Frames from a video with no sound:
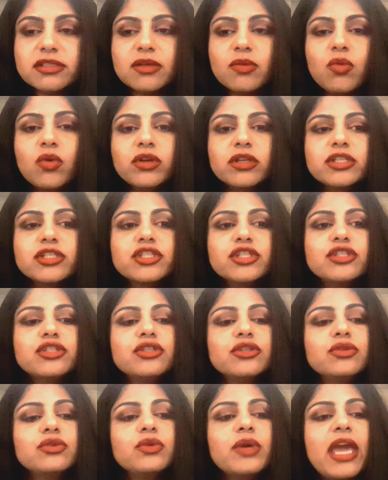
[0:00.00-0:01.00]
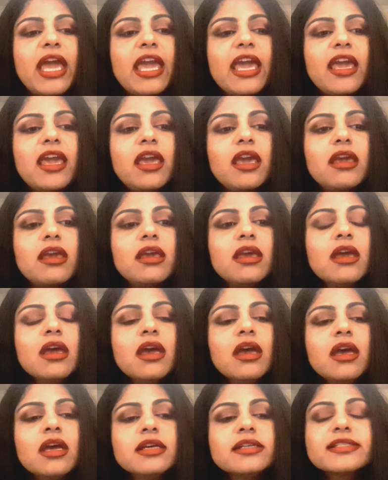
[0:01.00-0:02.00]
I wanted to do a
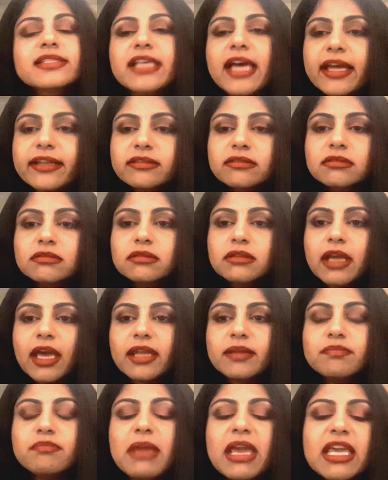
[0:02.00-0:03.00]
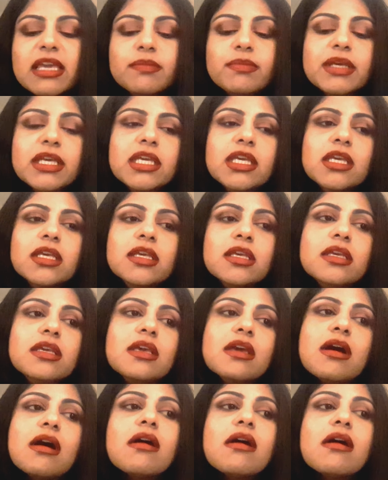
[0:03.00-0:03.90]
satin and maybe,